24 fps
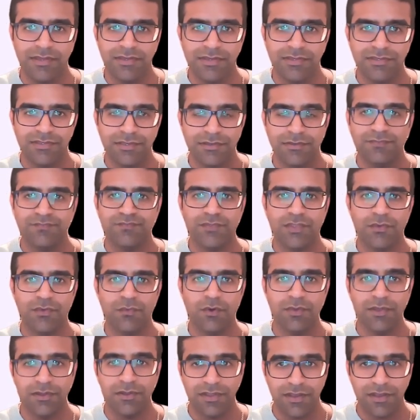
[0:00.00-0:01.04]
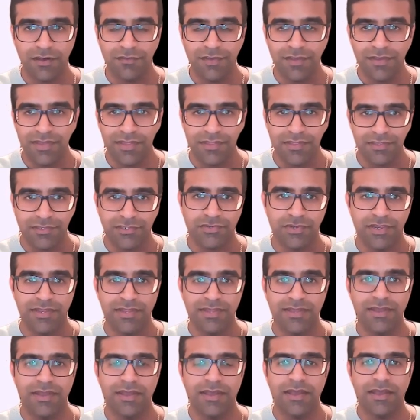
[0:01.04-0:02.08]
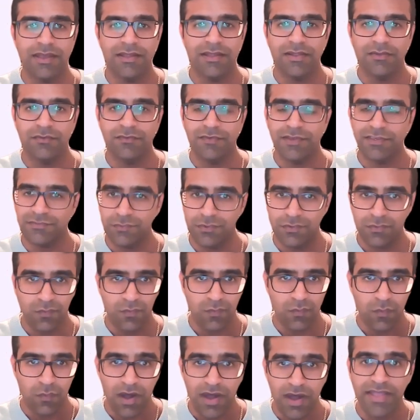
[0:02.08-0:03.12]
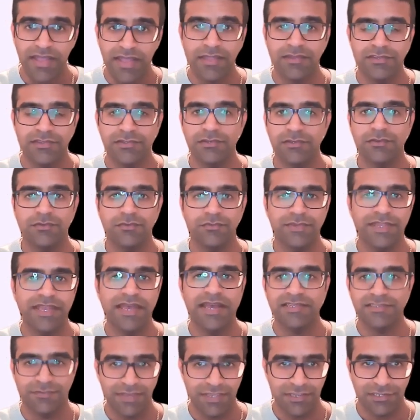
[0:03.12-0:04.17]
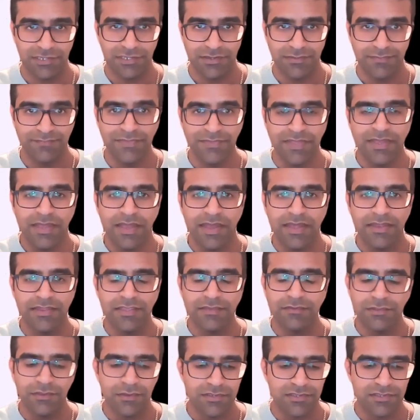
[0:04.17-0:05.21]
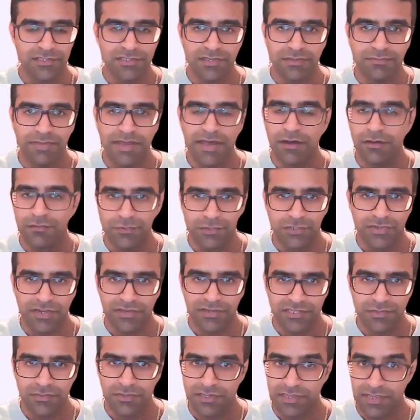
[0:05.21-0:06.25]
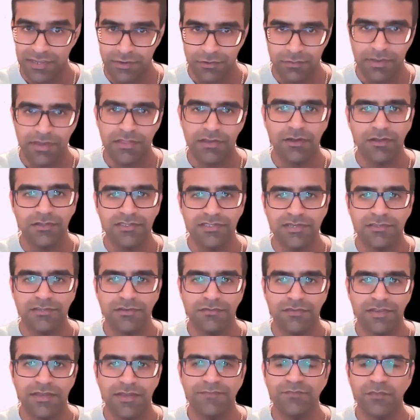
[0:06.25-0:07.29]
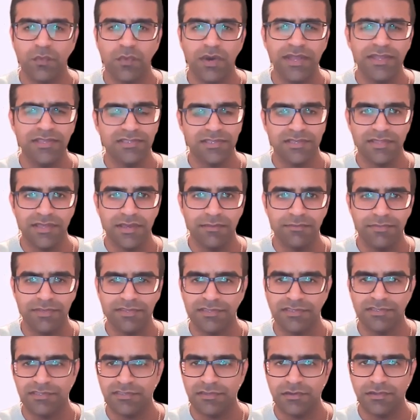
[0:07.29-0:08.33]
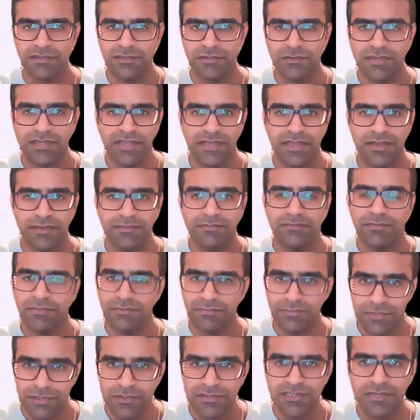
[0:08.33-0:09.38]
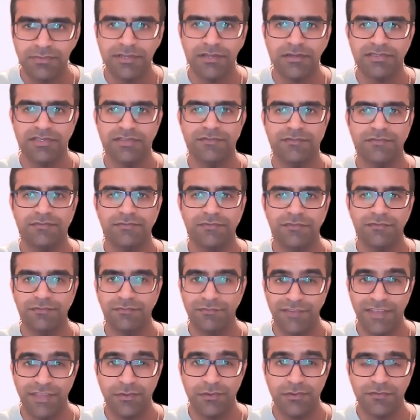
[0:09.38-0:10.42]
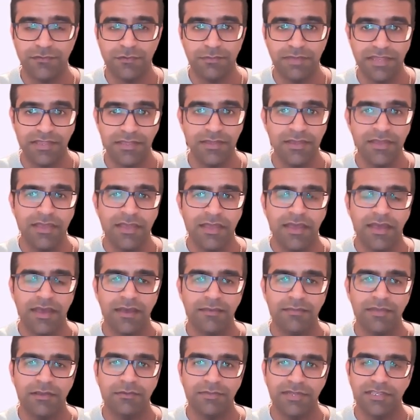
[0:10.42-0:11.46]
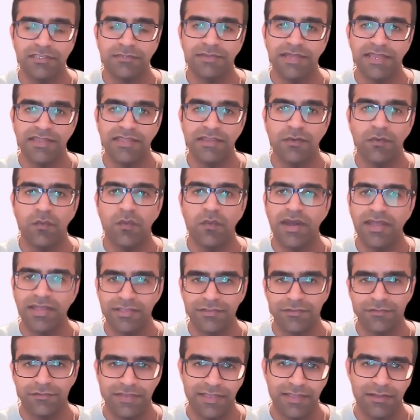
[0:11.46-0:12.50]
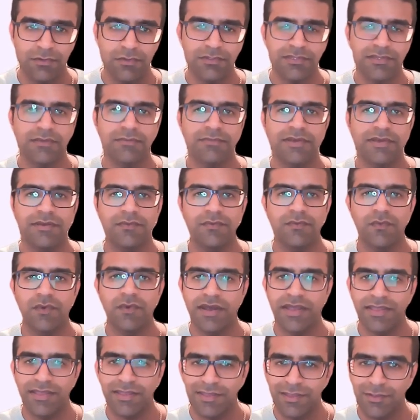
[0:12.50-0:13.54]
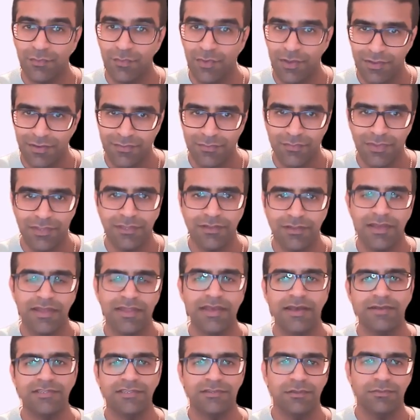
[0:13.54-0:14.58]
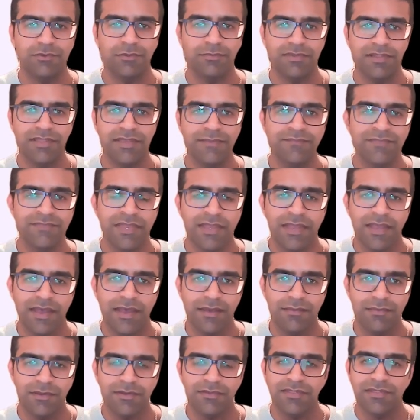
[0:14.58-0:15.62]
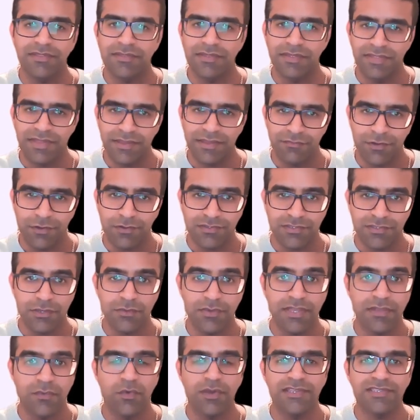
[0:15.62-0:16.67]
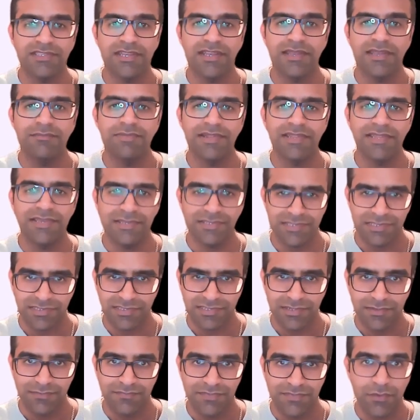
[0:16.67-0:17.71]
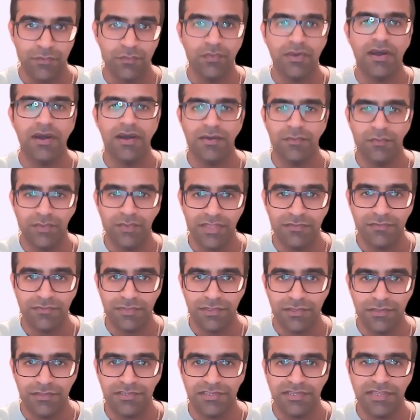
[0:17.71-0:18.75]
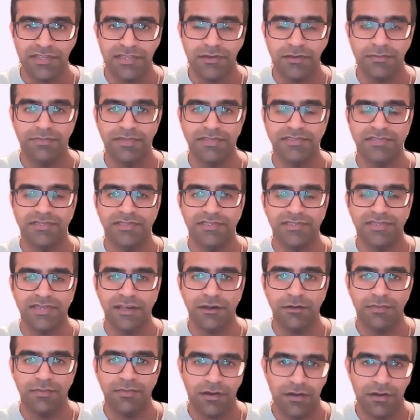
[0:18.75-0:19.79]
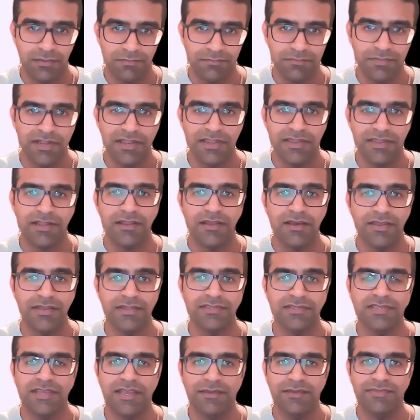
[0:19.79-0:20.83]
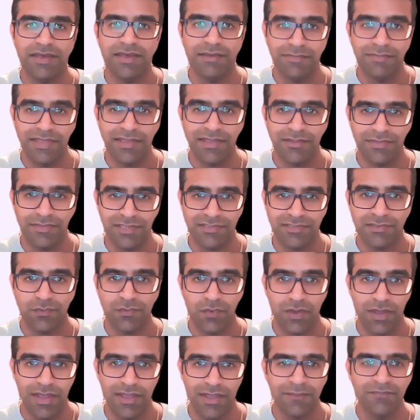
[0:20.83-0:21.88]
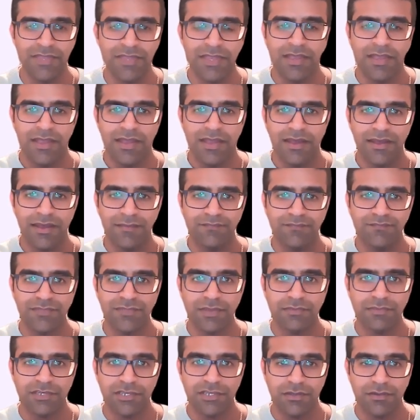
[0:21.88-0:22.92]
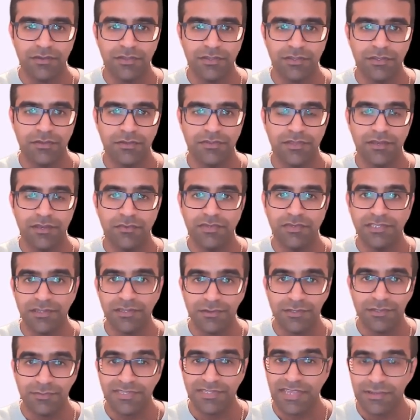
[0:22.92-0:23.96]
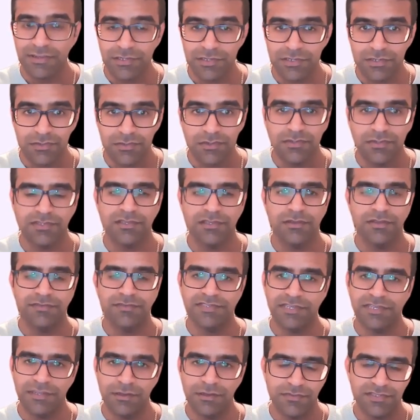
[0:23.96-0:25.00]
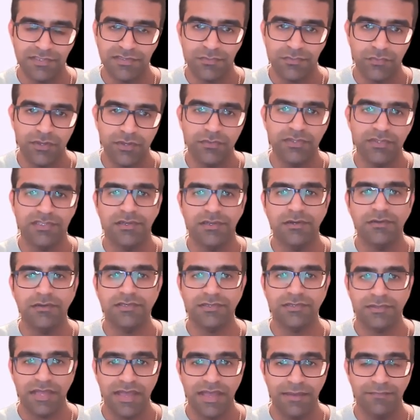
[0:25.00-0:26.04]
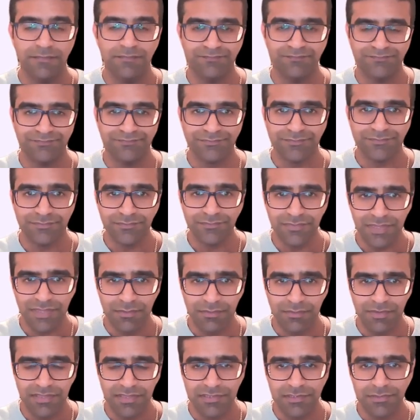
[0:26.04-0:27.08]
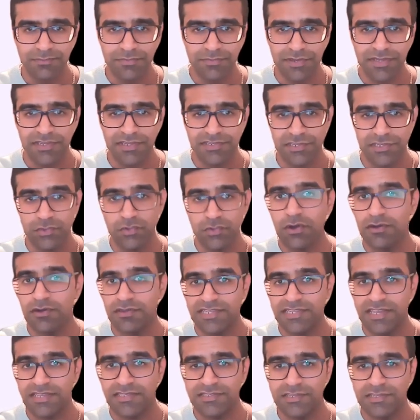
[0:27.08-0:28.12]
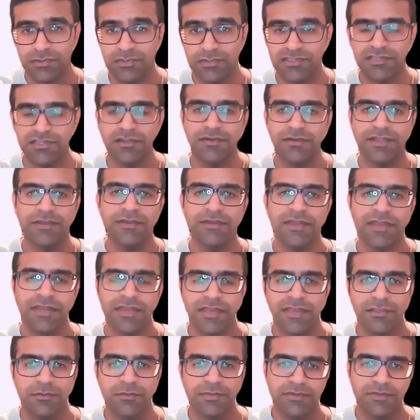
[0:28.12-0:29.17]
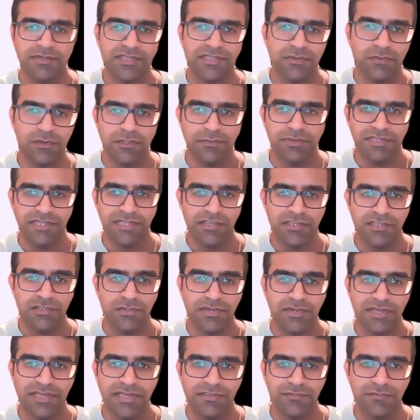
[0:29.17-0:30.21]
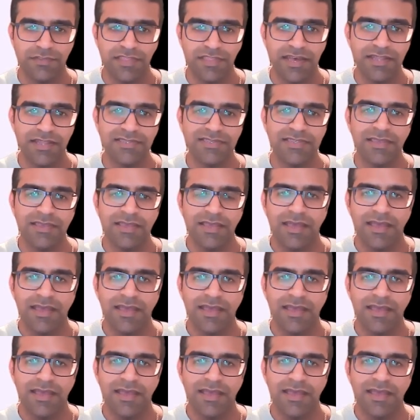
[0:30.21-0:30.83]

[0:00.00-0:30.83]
So what we're going to cover in this training, first of all, why do reactivation? And even though it's such a powerful strategy, when you hear about the concept of it, why is it that businesses aren't doing it? Usually because it's failed for many. And I'm going to be explaining why it's failed, but why it won't when you learn how to do it properly. And that involves knowing what is the complete system that we've used in our business to help our clinic clients and that make this work. I'm showing you the results potential. So you've seen obviously some real results. But as you put it into your context, in your scenario, you'll be able to see what the potential is for that.